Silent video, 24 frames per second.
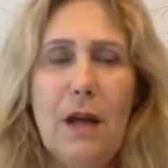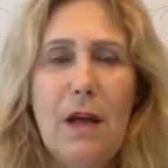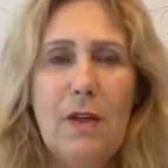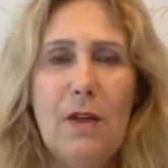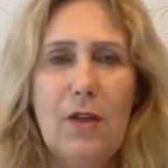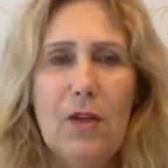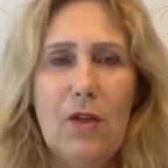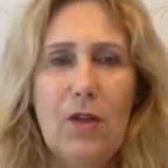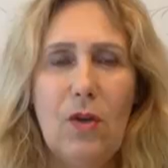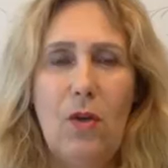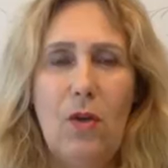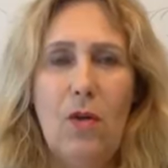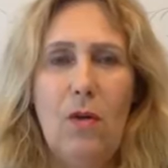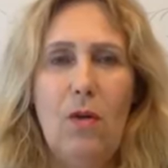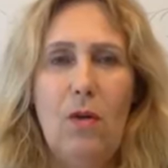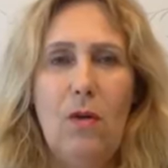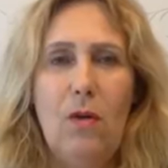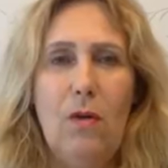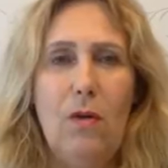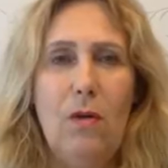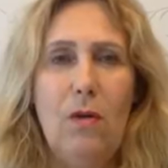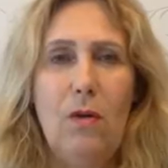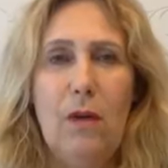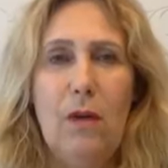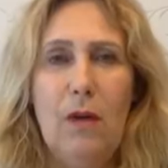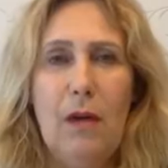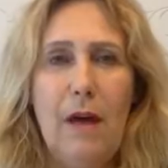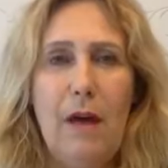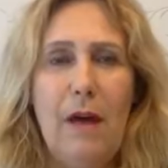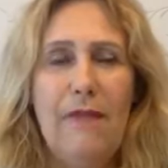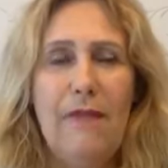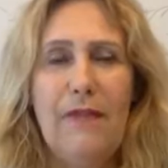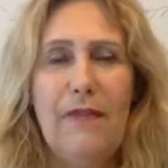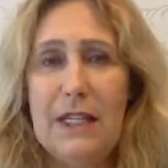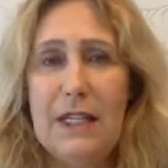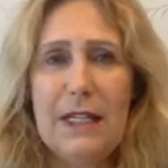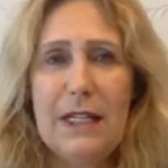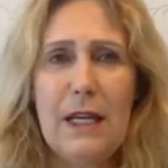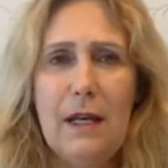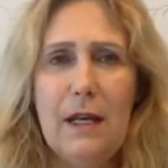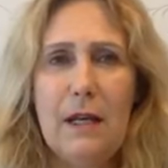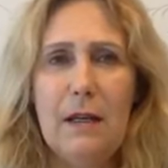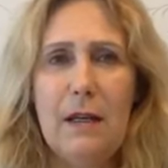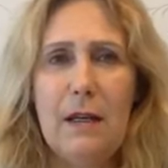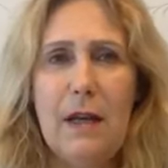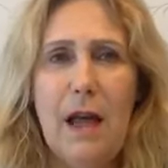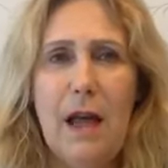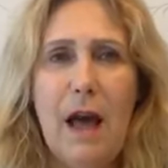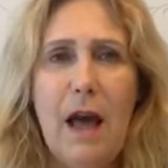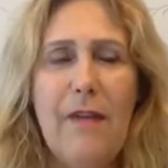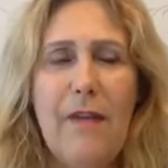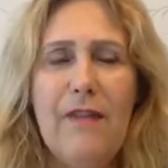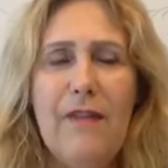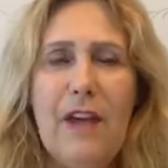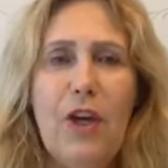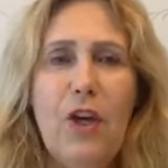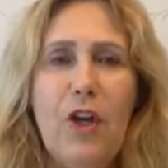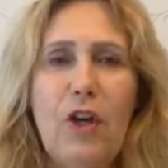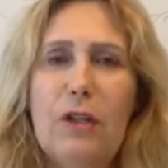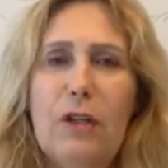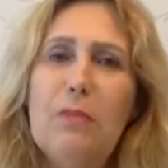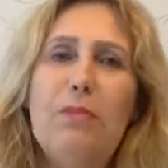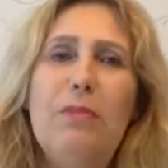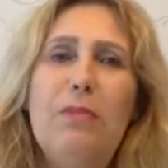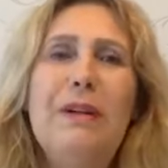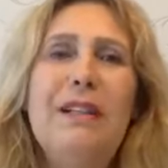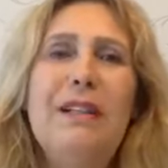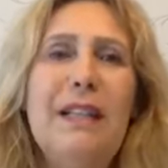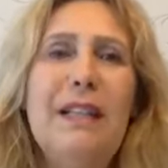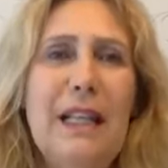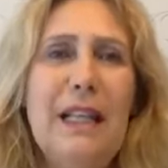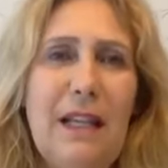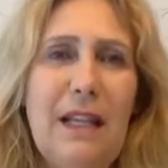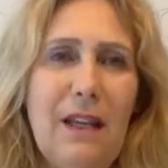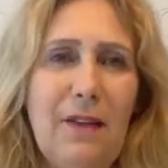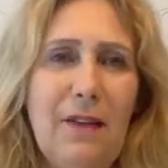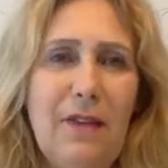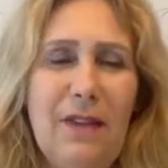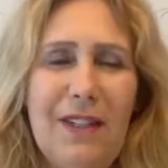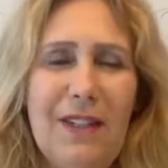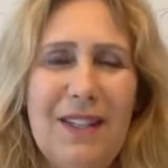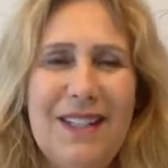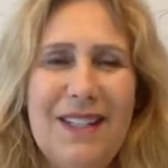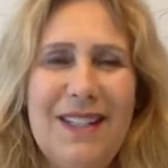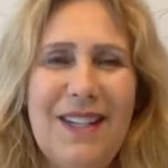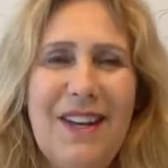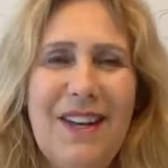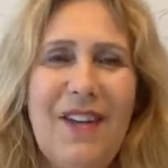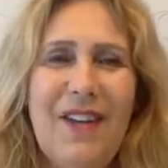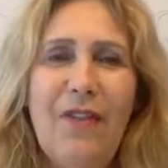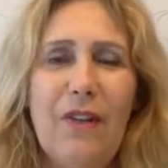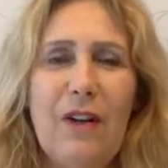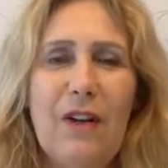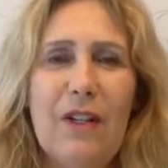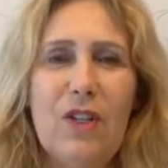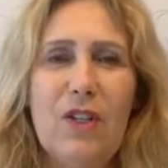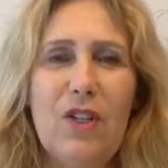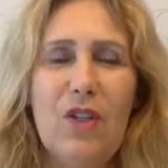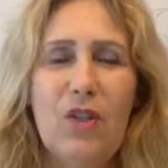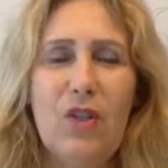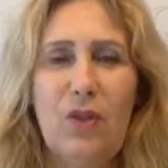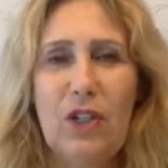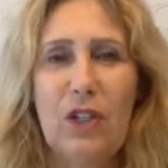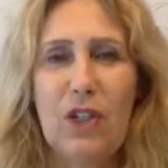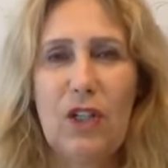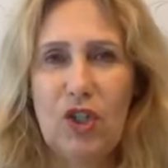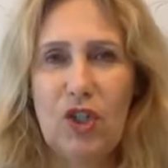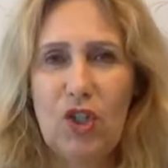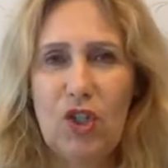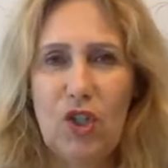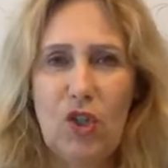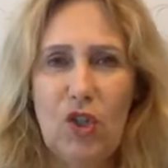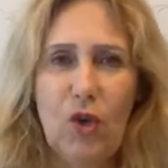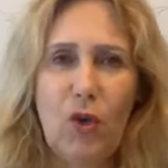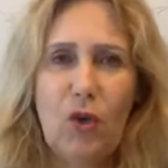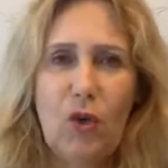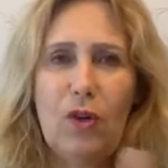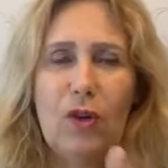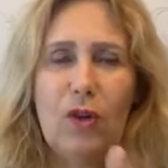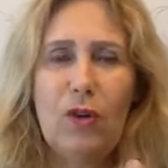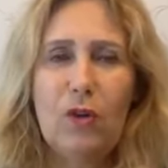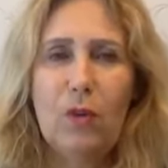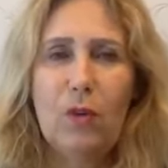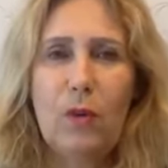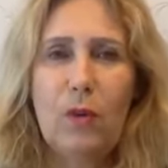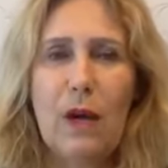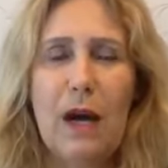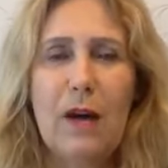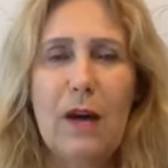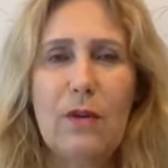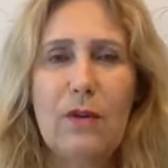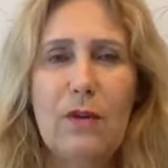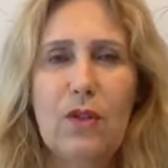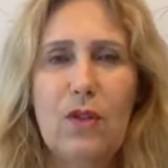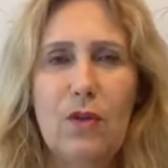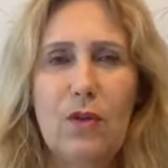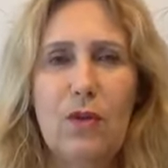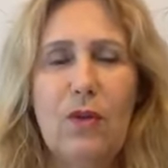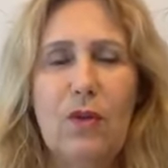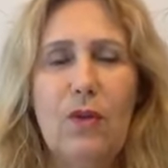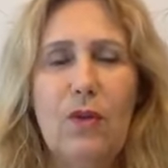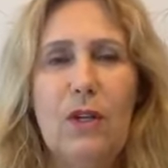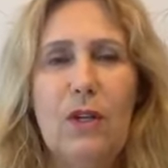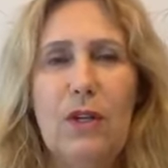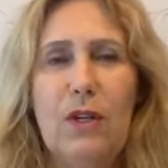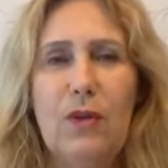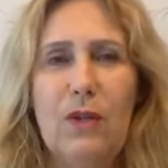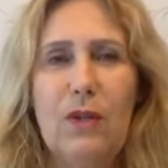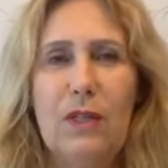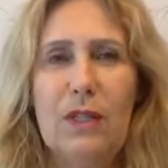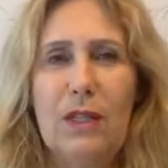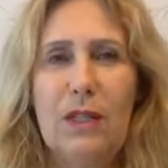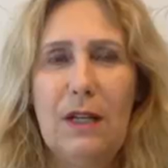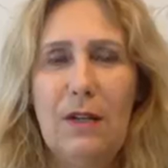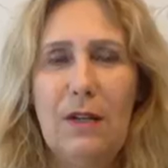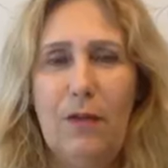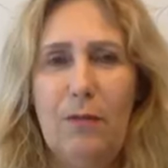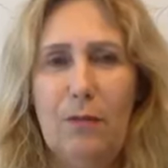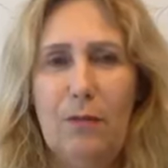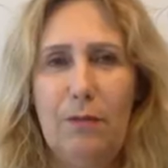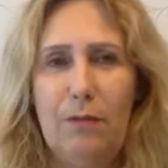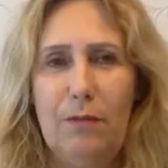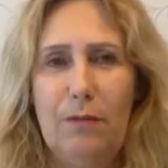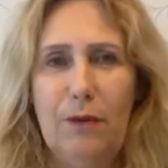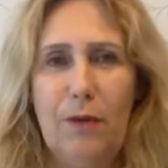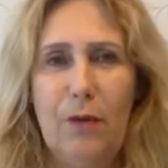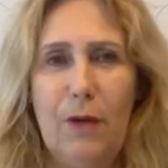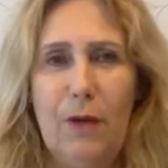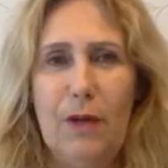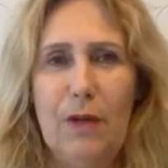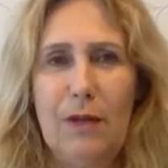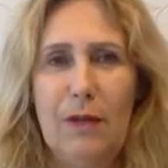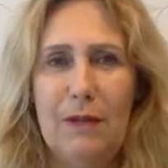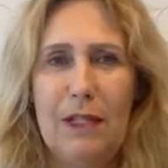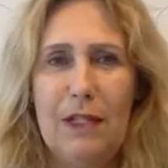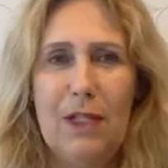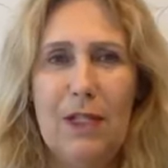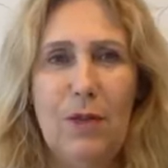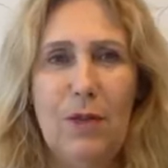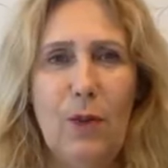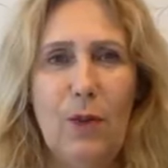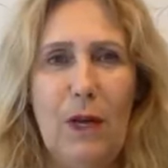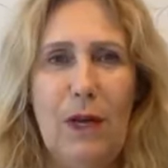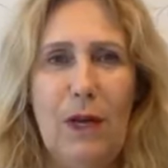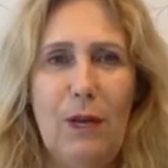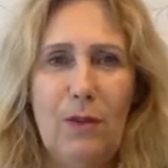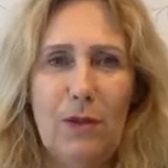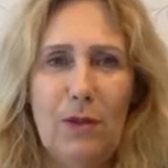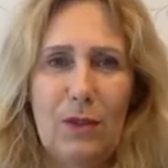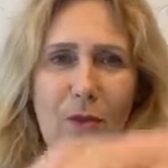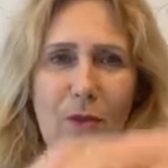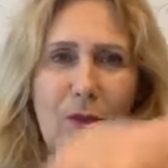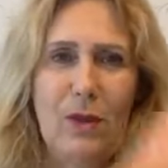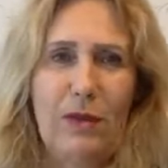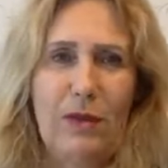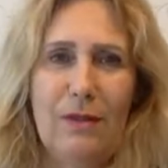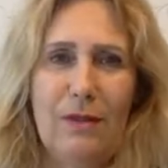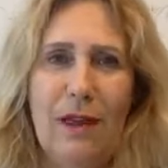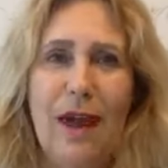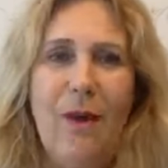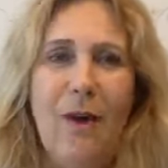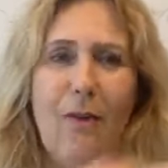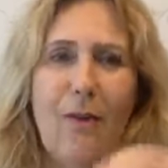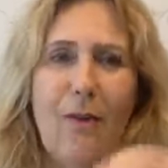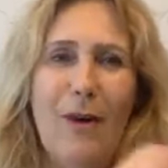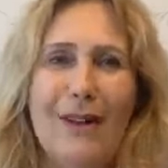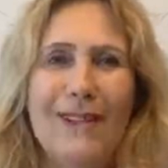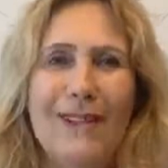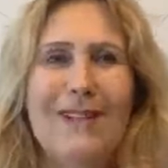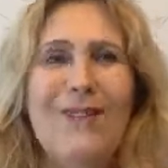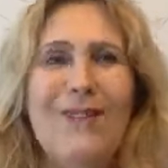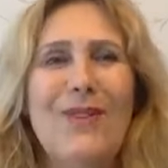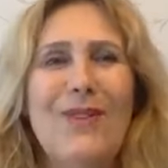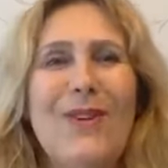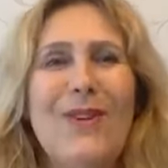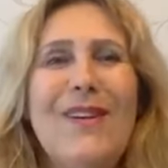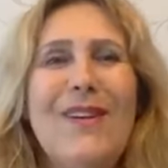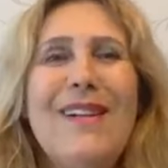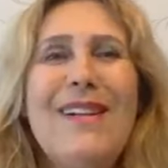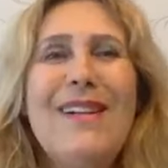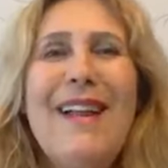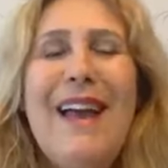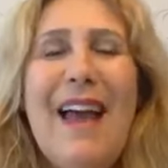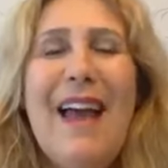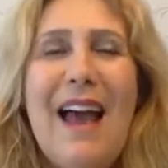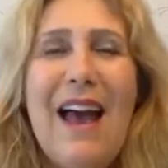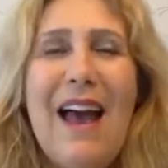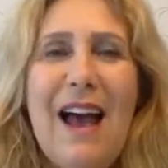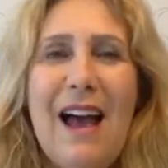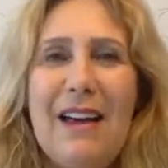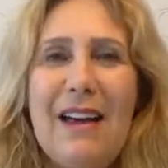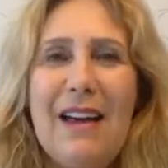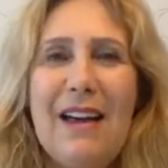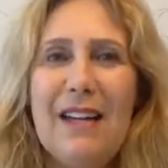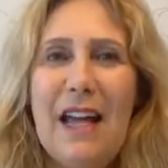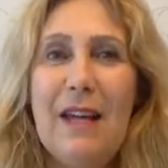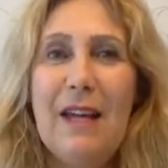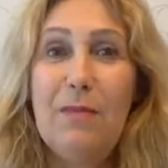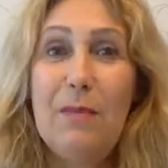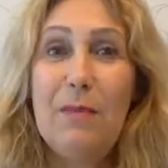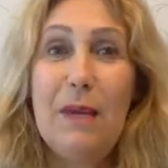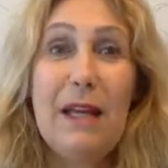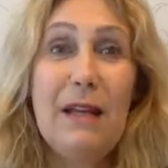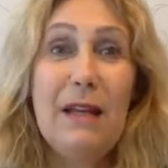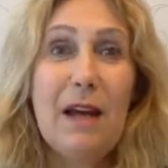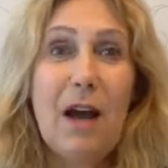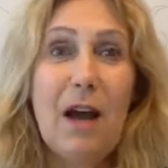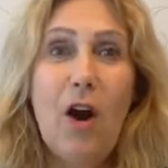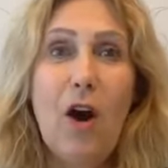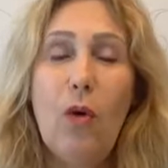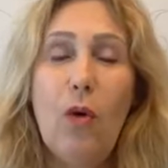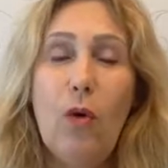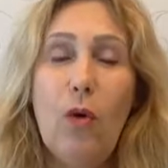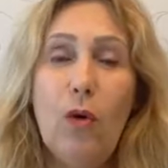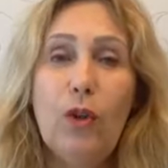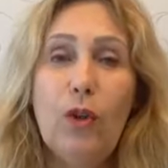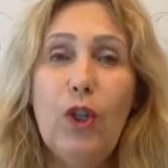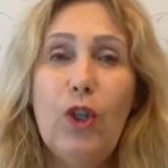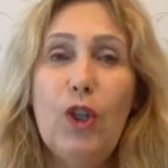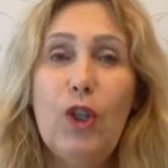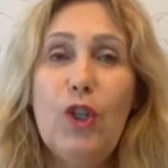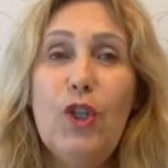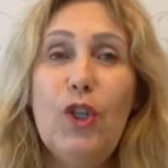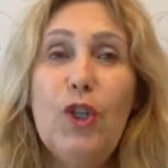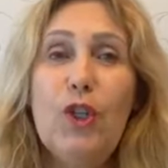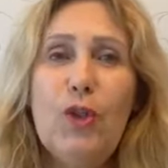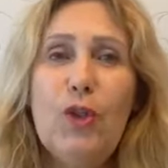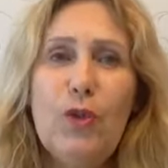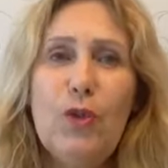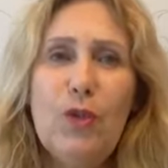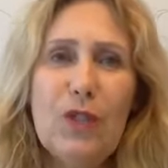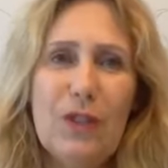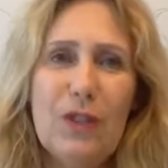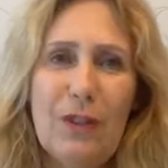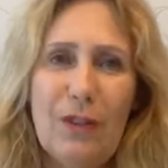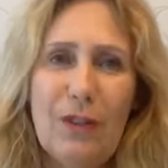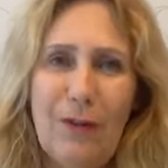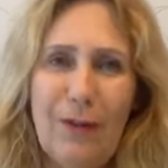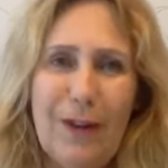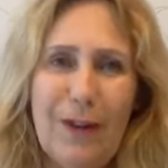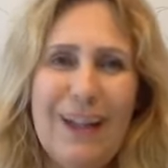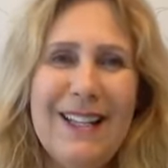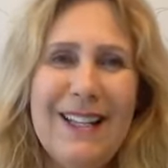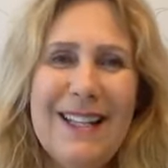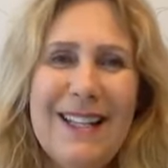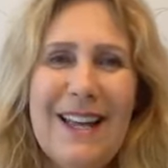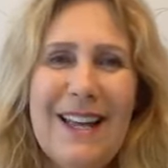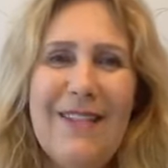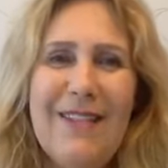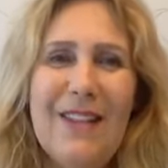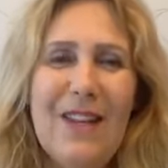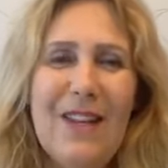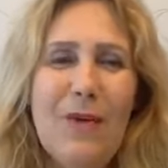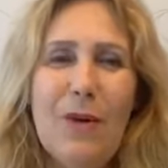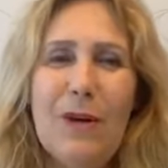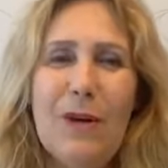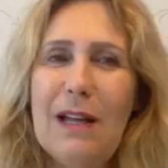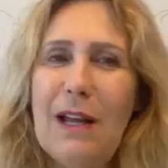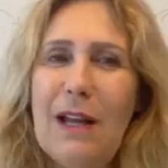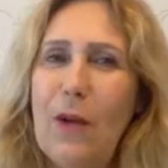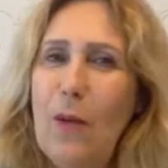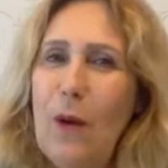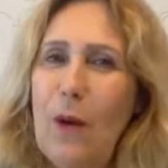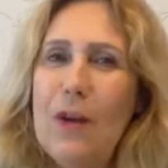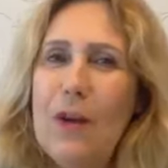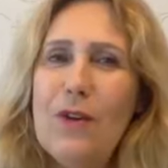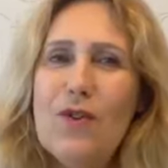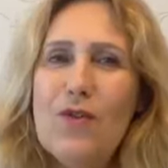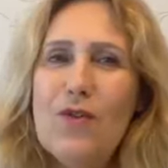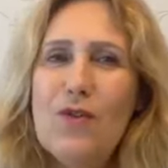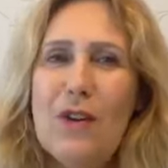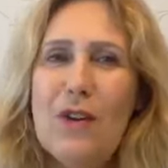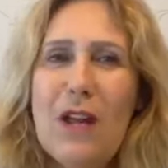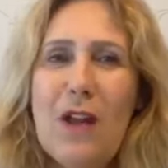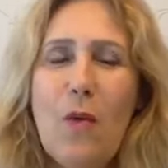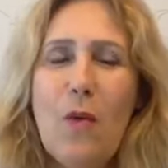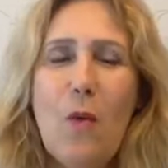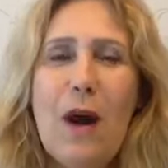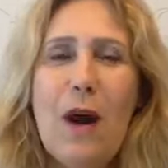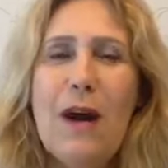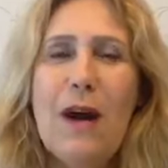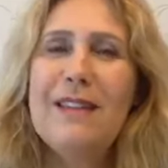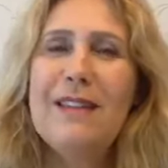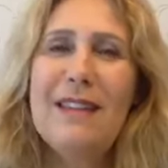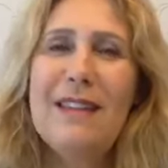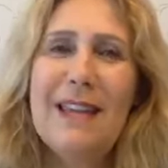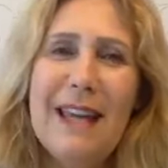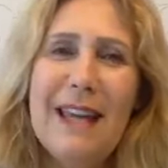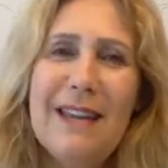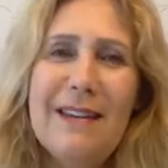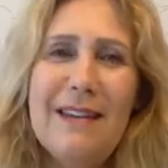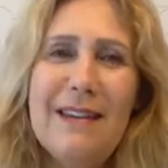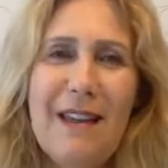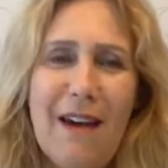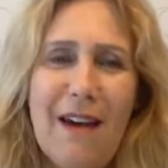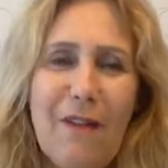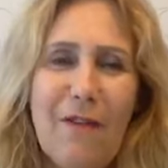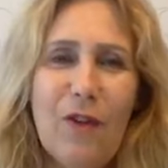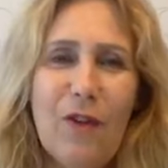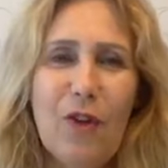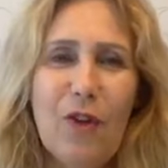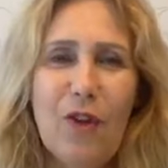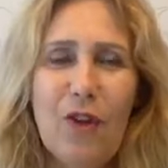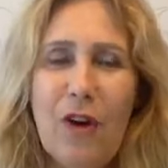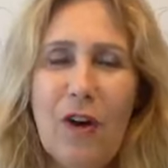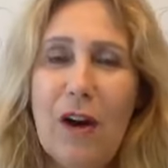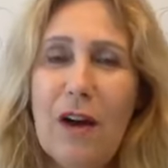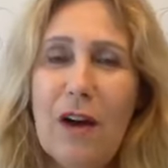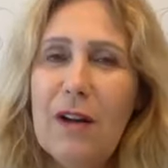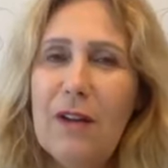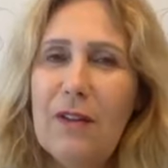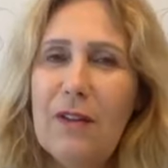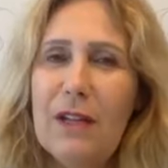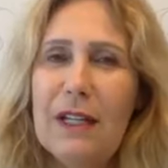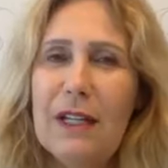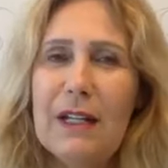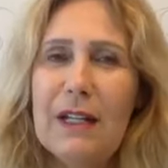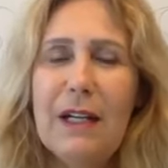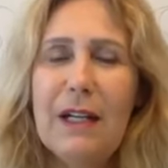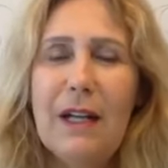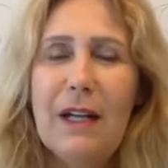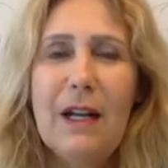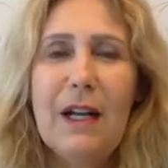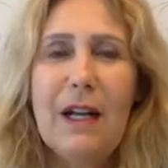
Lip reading: So, and they did, and they couldn't believe the difference. So they just turned it around. So, instead of going this way, it was going that way. So, and it made a whole huge difference. And they were like wondering why they never thought of it.